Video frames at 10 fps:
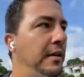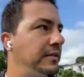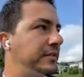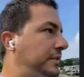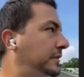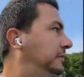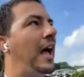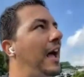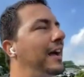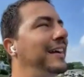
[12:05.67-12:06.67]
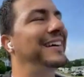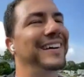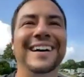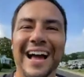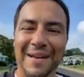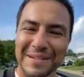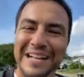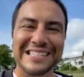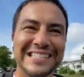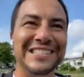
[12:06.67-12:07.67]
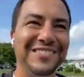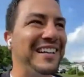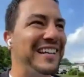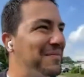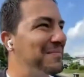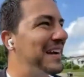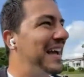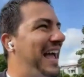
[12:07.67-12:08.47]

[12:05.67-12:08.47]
and I've been at it since 3 a.m.